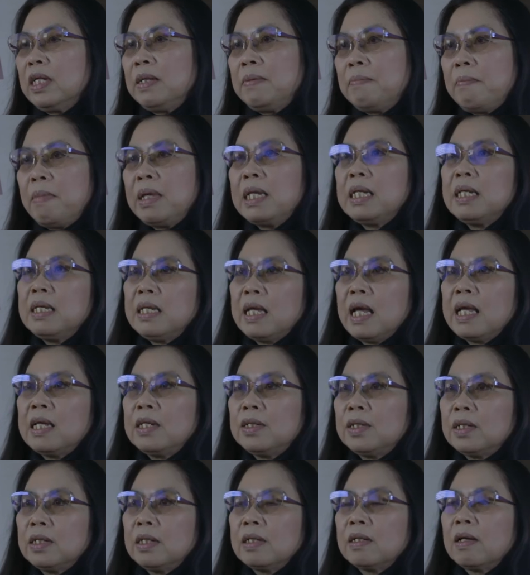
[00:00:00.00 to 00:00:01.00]
in many
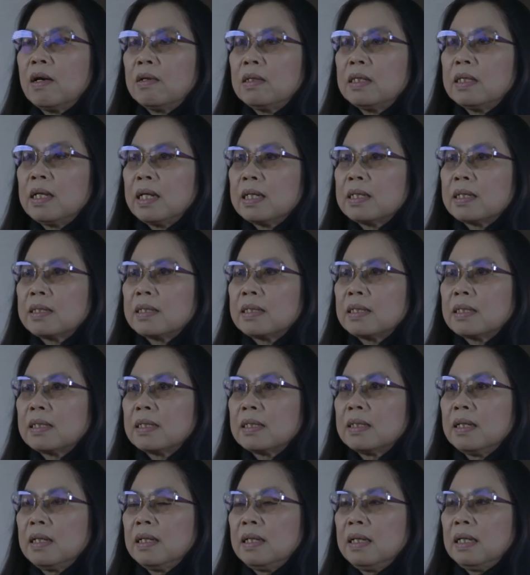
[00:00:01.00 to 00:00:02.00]
Asian contexts.
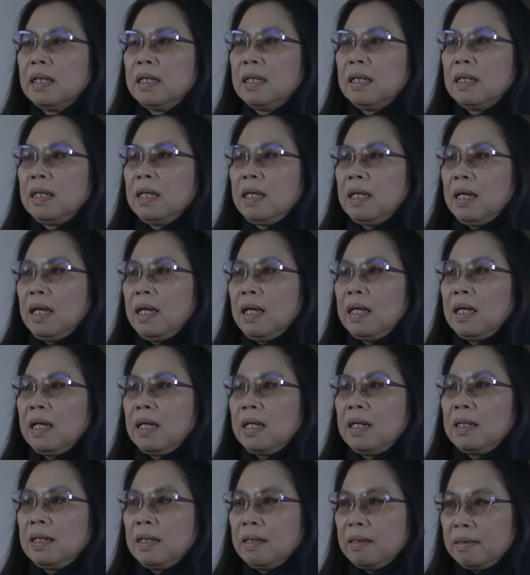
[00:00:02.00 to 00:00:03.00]

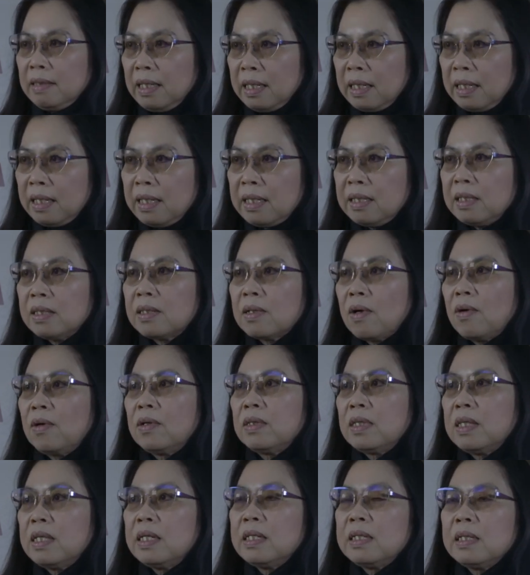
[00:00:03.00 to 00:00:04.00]
And it is
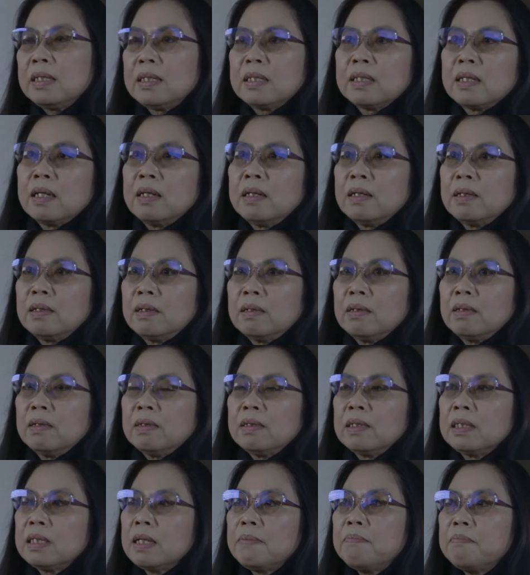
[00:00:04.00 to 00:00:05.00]
on this uh,
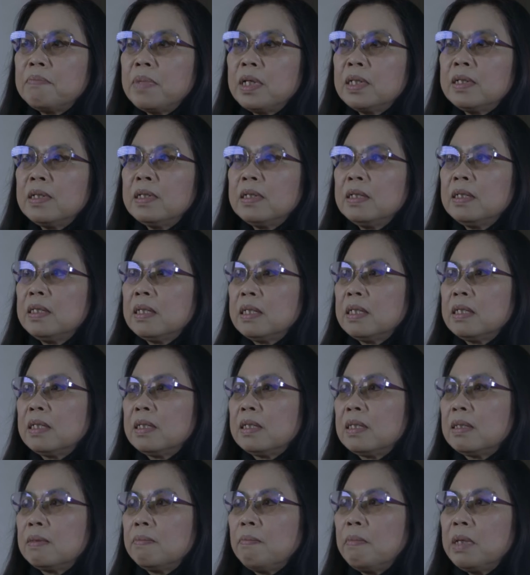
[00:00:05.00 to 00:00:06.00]
symbol,
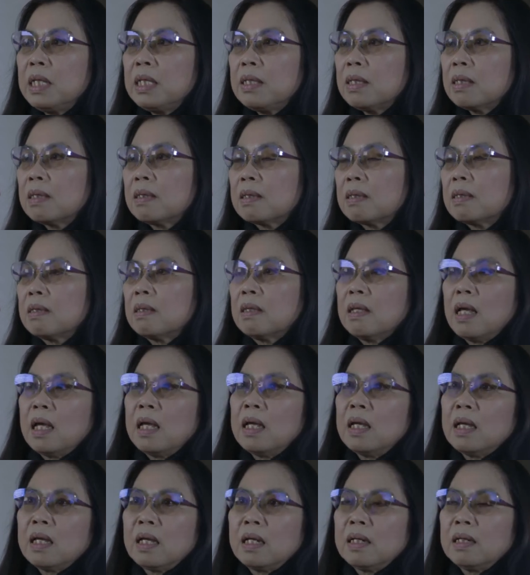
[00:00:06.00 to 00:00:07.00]
these myths,
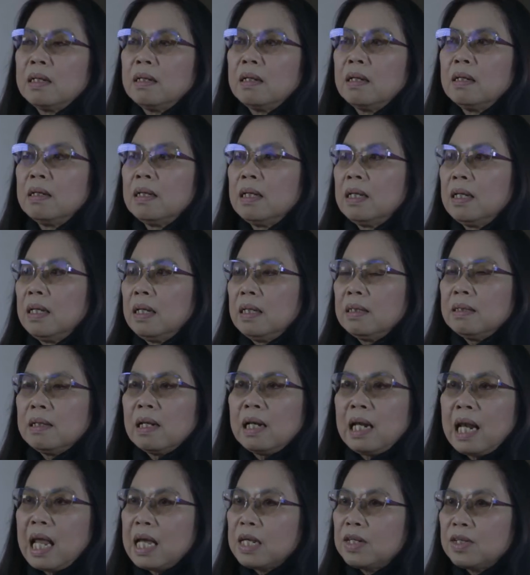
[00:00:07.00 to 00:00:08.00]
and
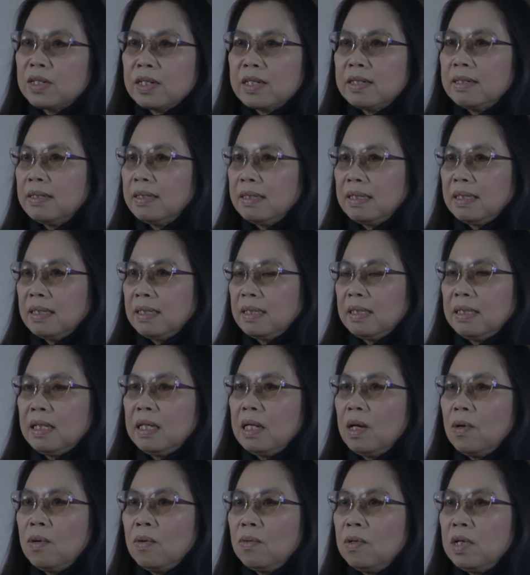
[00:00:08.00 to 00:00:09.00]
the legends,
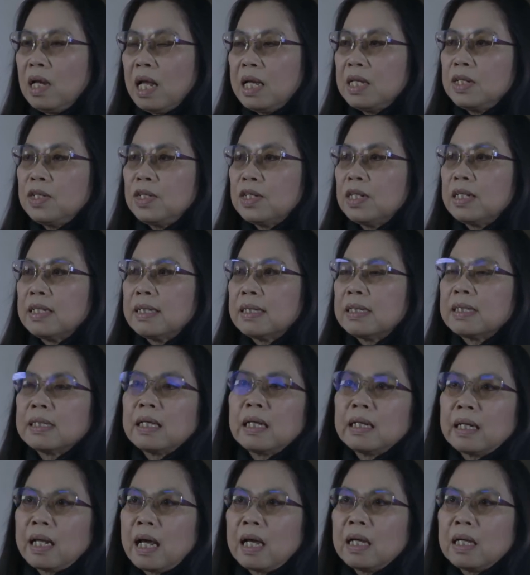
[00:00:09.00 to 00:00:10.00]
the old legends
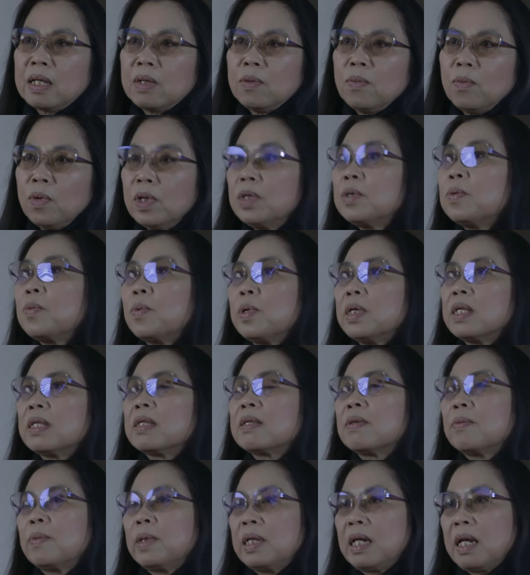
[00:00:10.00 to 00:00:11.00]
that I work
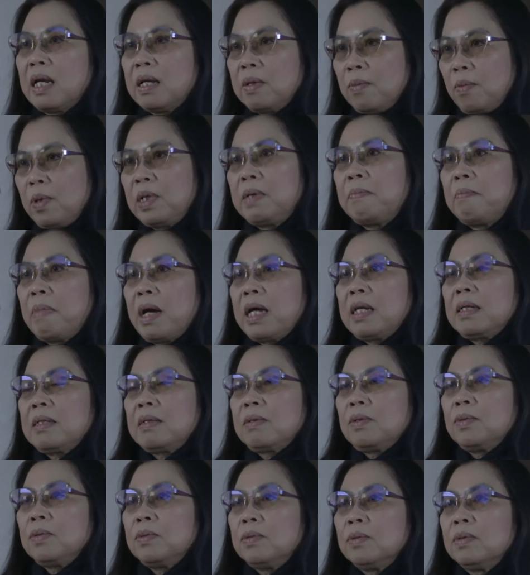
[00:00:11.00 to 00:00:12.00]
with when I went back
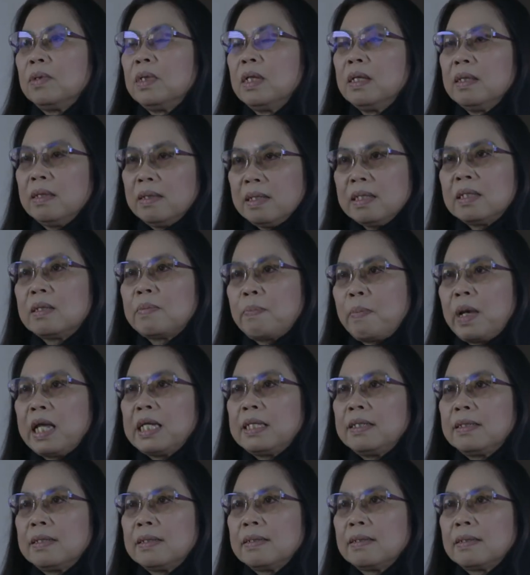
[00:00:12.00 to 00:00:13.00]
to these
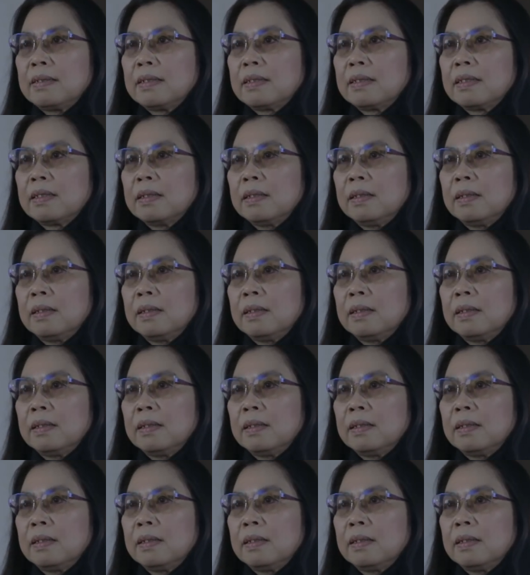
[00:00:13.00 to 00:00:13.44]
places.